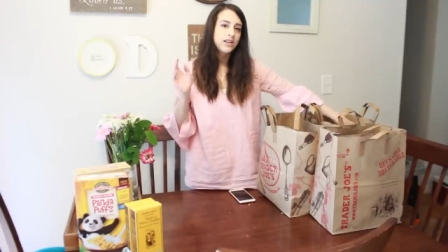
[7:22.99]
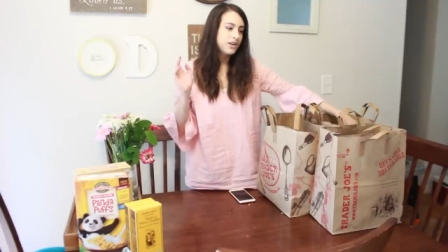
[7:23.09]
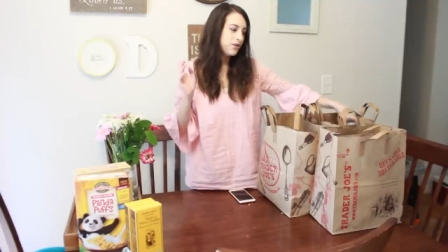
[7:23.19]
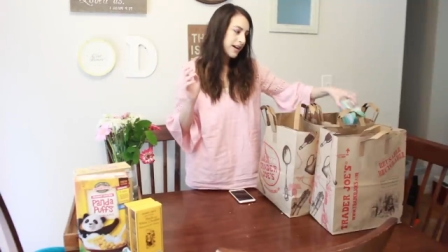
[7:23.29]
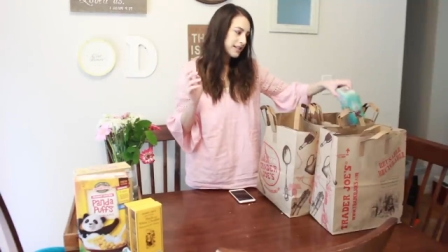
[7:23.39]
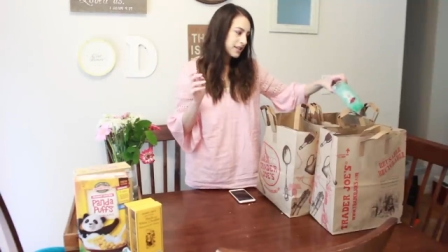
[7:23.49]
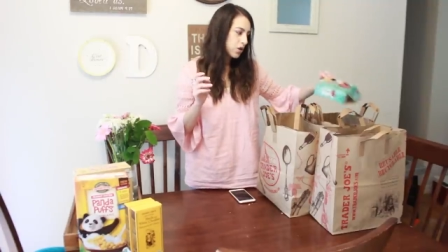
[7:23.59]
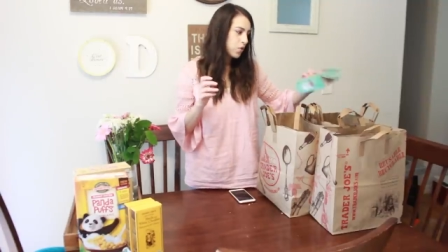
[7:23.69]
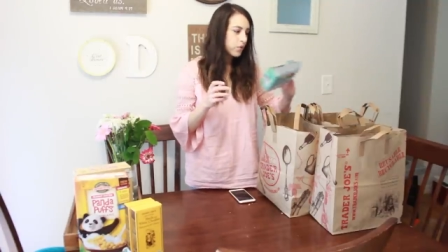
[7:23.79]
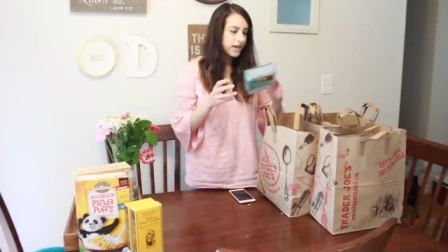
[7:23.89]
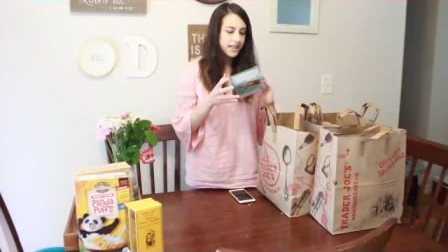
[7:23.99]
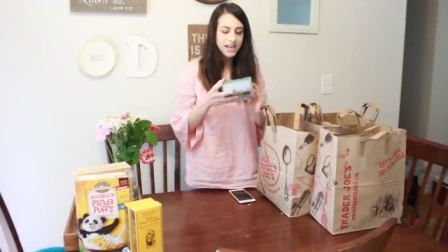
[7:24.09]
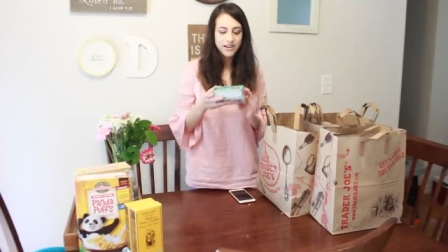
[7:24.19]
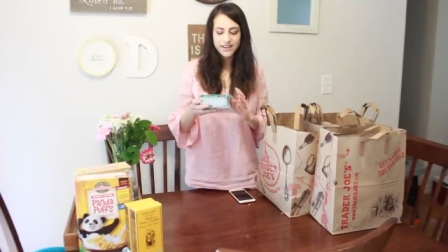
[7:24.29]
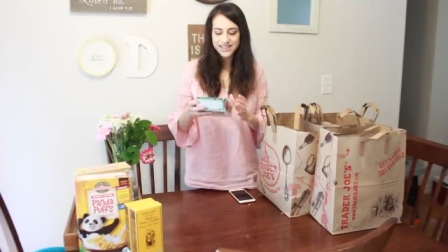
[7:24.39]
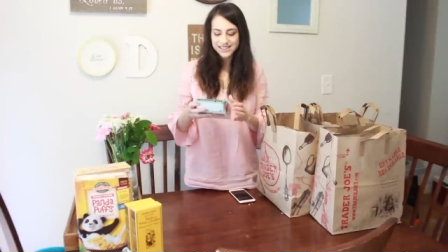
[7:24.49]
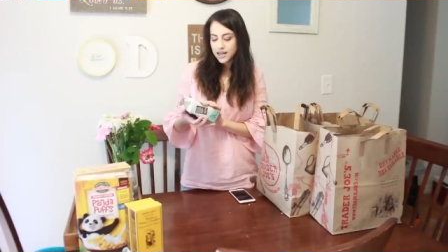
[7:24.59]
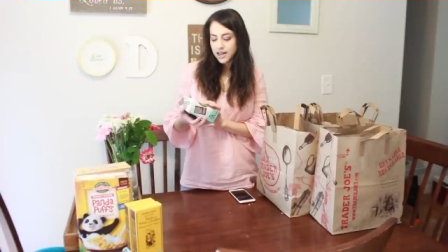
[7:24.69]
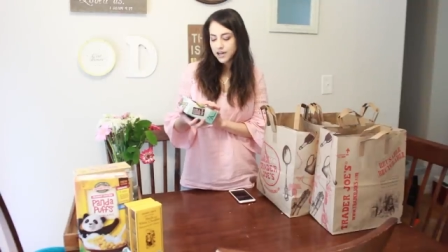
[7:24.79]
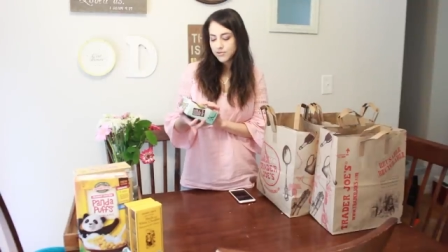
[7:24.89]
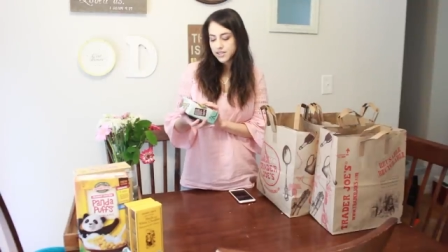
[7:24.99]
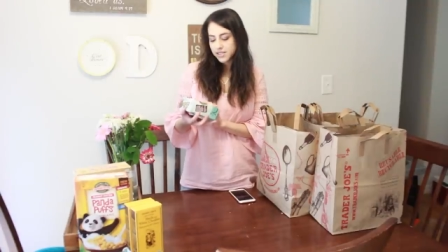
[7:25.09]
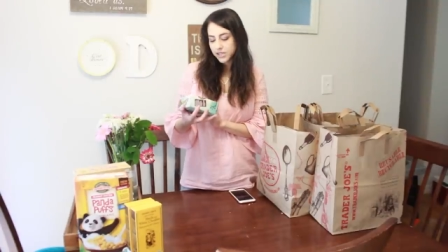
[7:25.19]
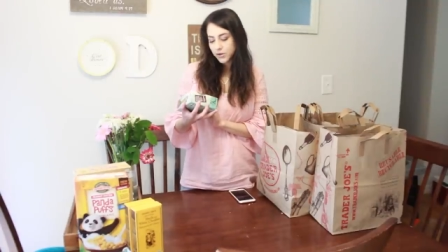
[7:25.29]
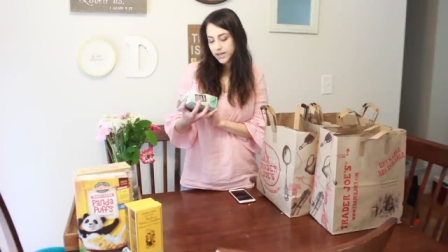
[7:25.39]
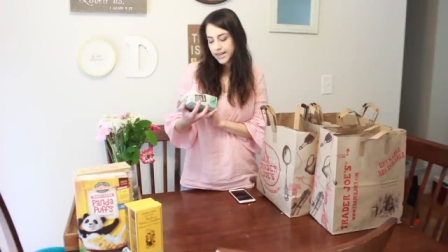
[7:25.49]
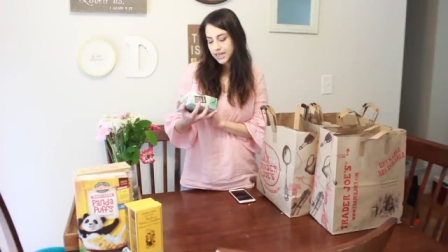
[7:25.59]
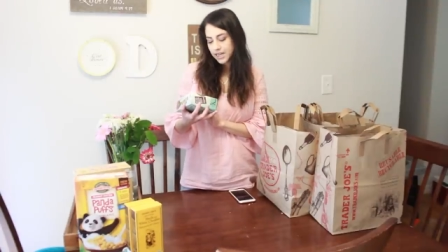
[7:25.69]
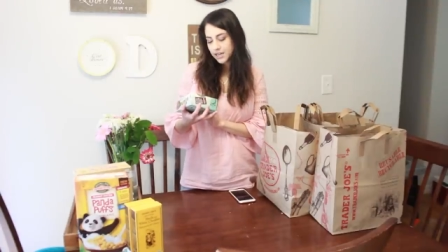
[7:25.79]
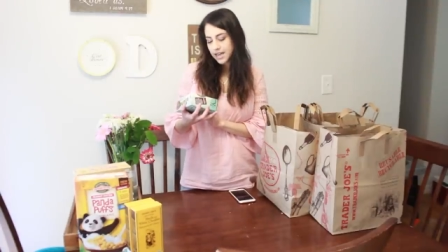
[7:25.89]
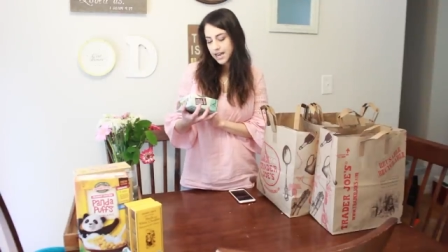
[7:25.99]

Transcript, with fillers: I'll let you guys know what I think of it. Um, these are organic